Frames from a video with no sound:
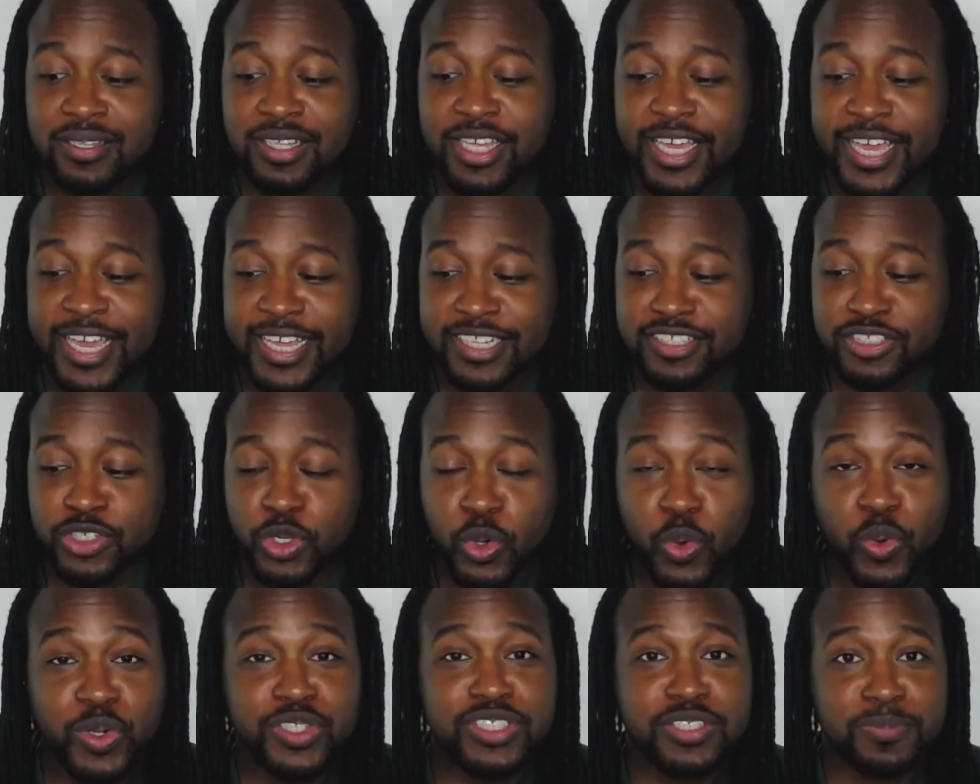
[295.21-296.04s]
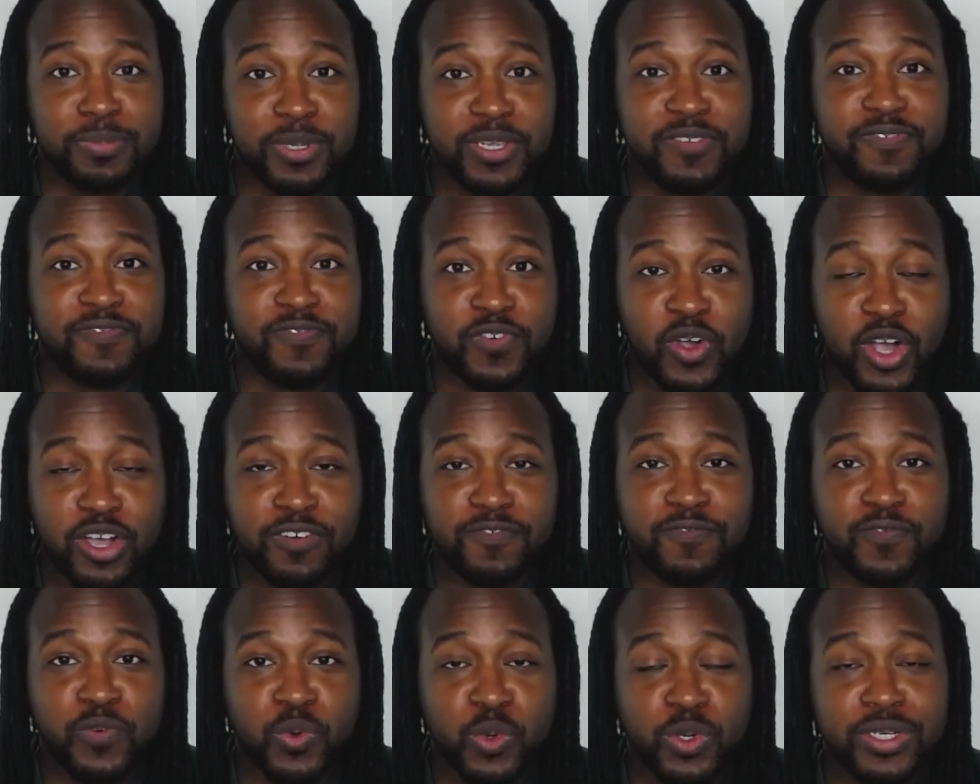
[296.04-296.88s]
it's going to be fought
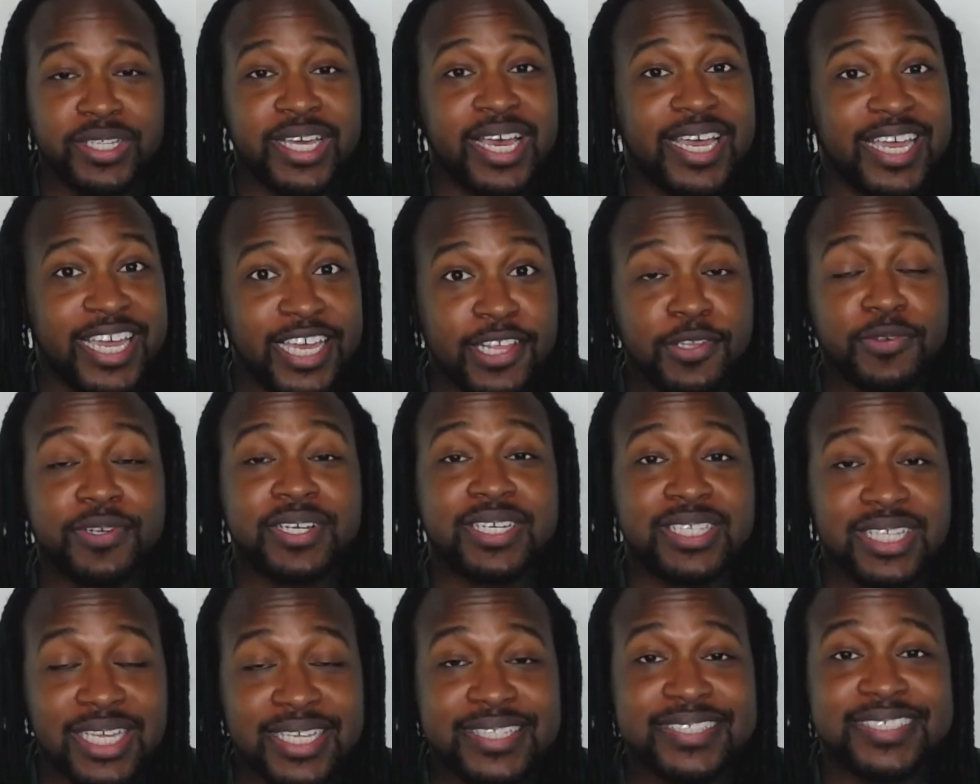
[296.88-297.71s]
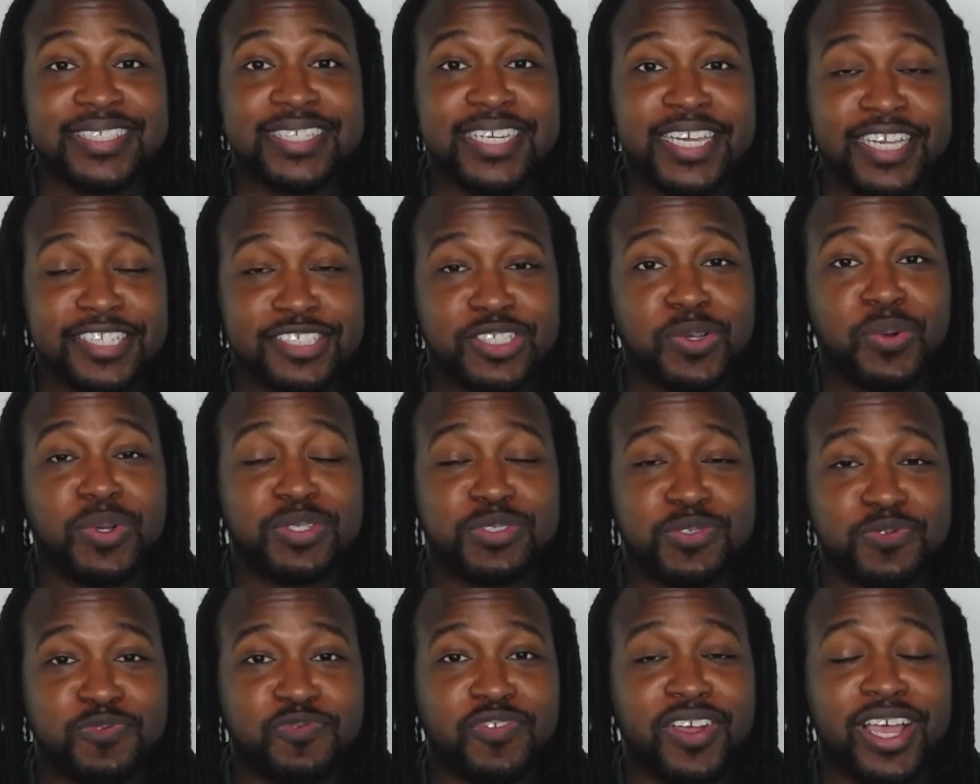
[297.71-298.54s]
for, that Hillary Clinton is going
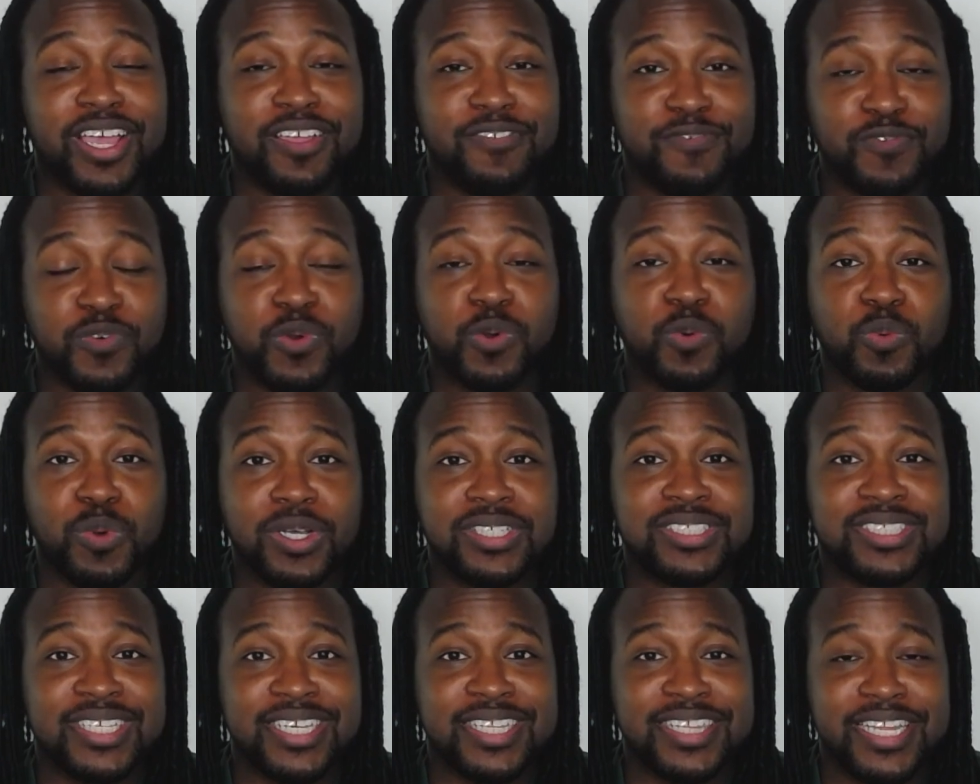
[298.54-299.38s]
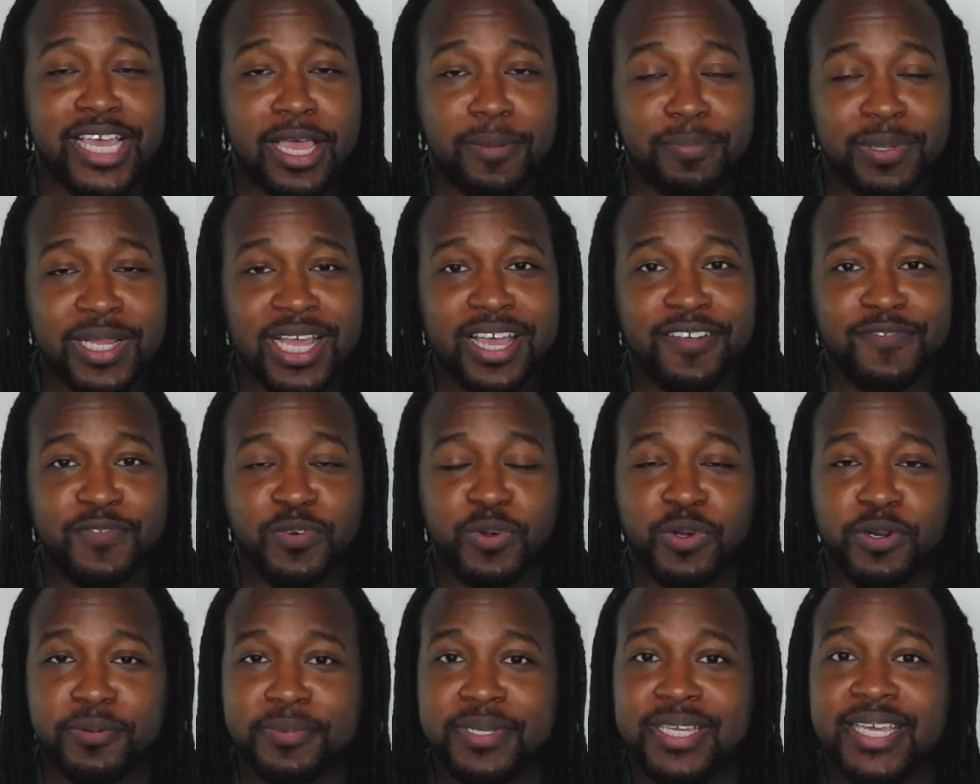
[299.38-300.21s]
to fight for what's in that
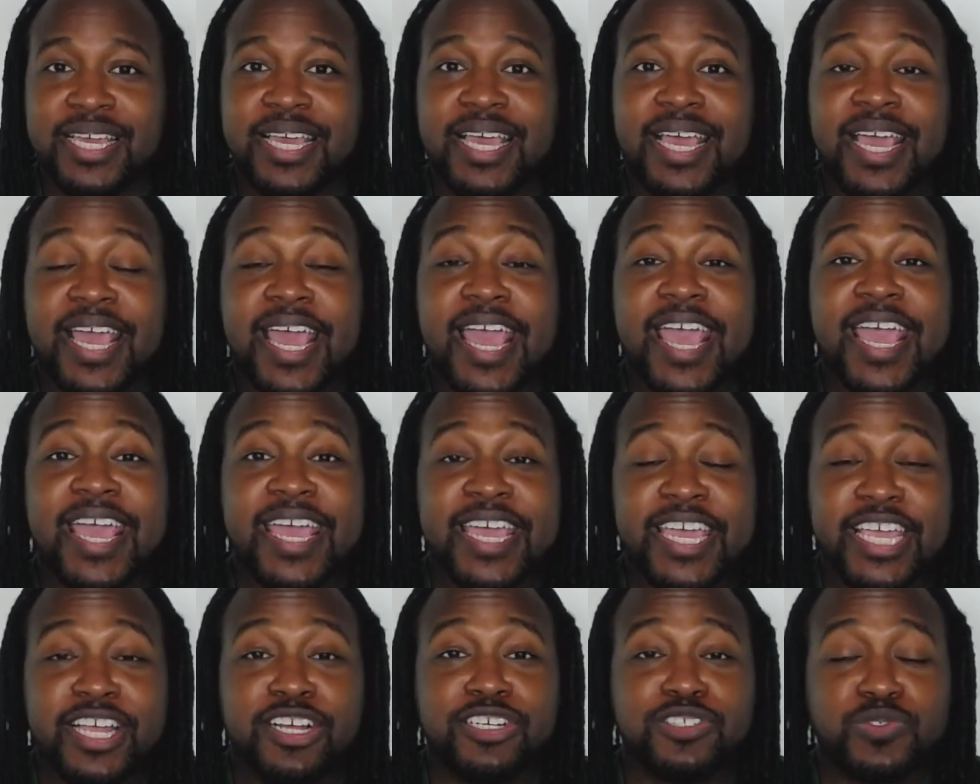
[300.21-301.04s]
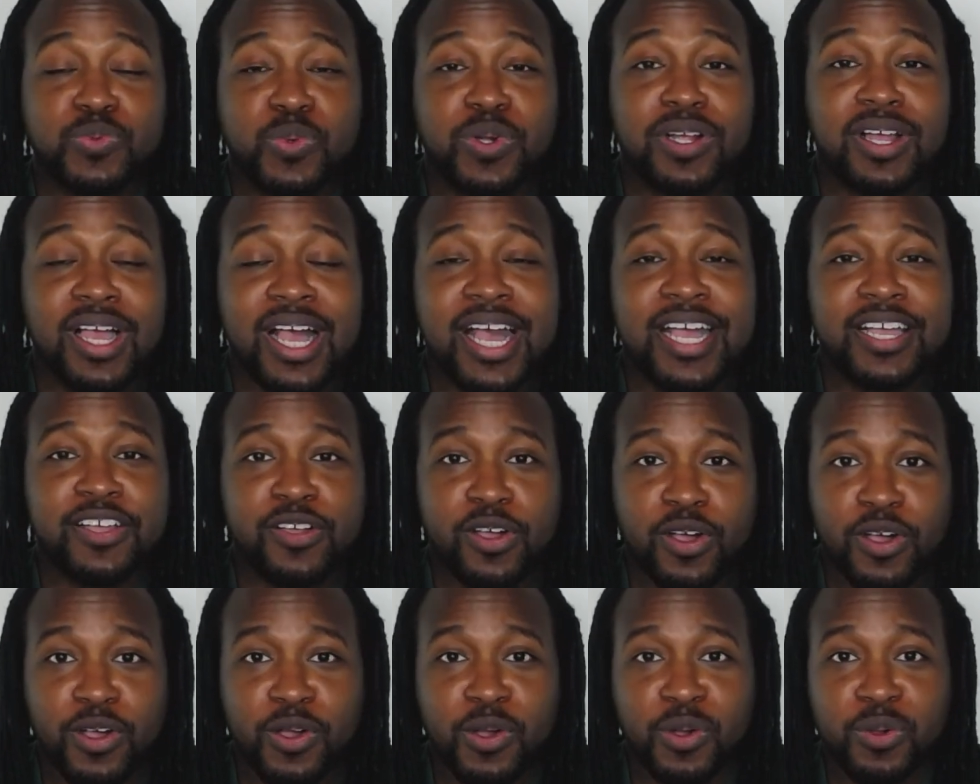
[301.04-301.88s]
platform. And here's where I
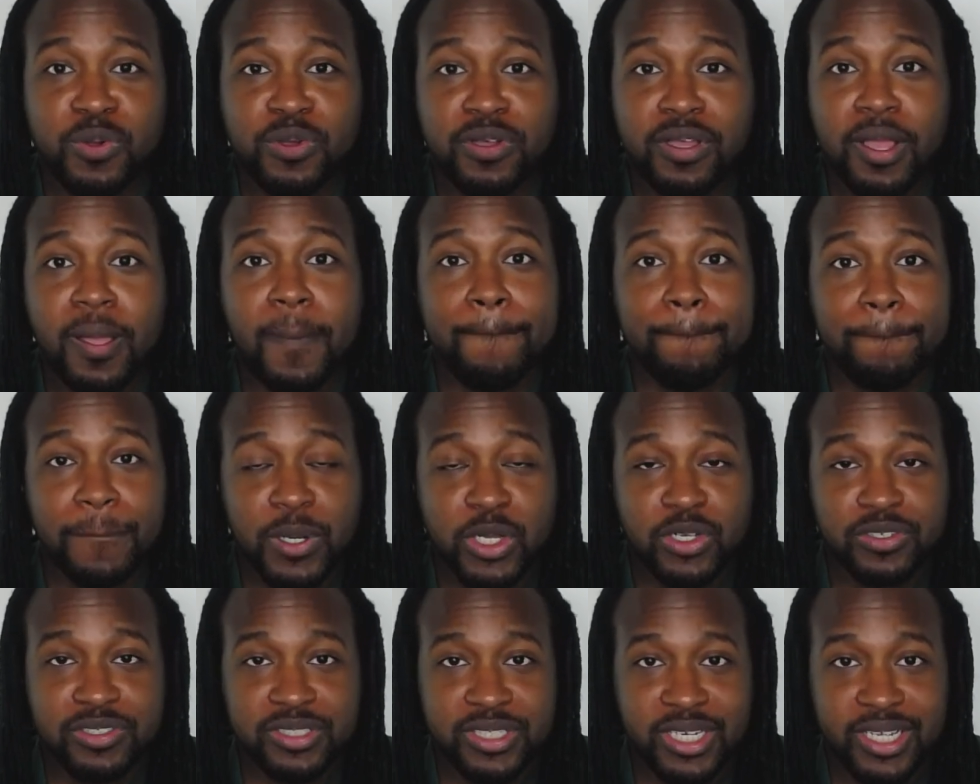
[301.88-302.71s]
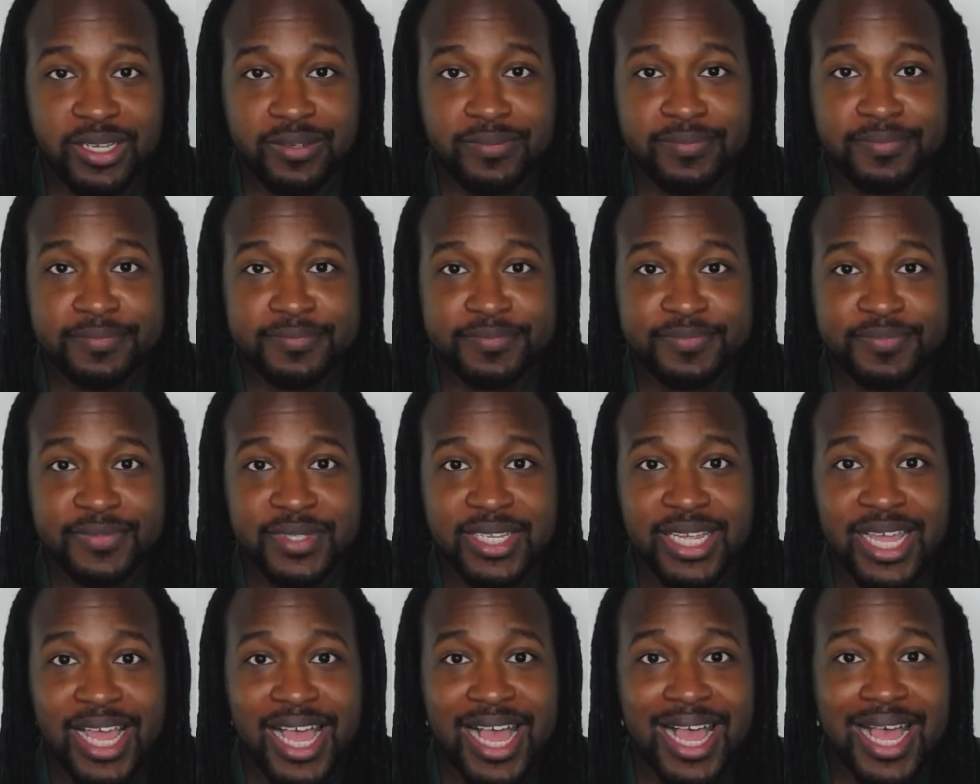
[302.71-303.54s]
call bullshit.
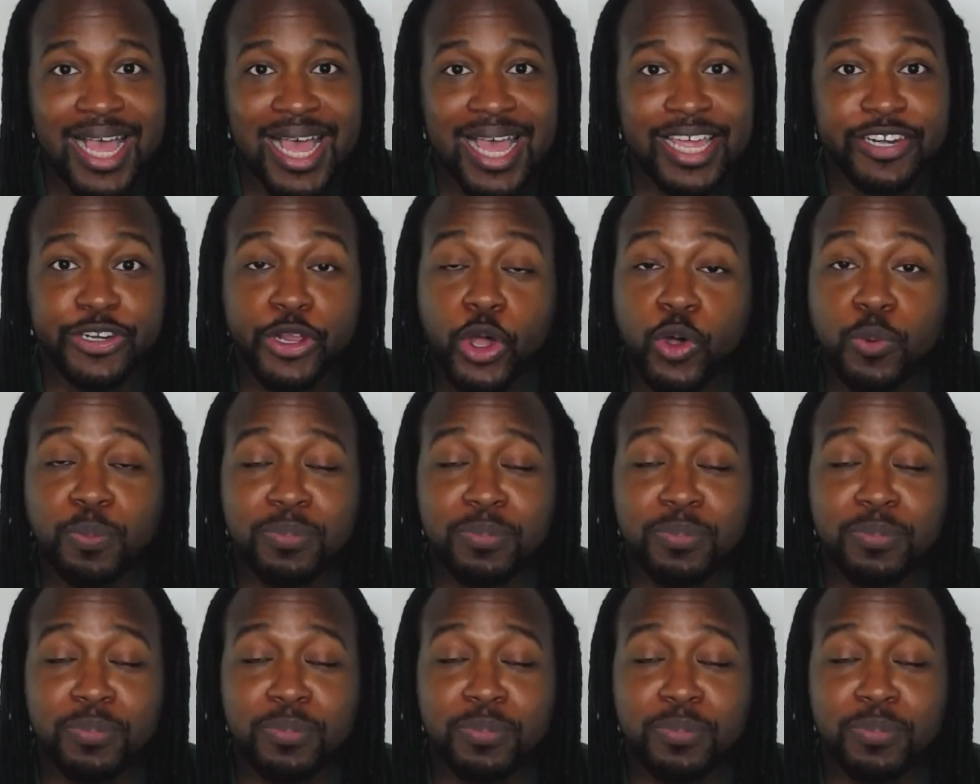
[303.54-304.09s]
I don't